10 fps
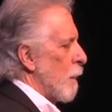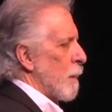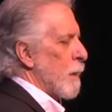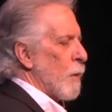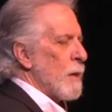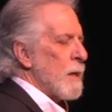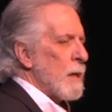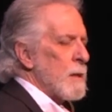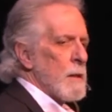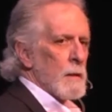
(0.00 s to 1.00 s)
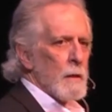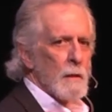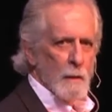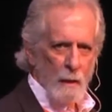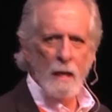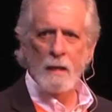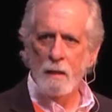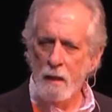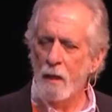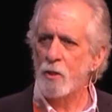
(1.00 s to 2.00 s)
You know, again,
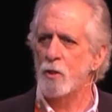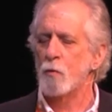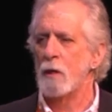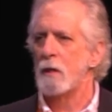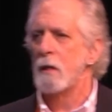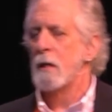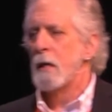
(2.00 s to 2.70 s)
in history,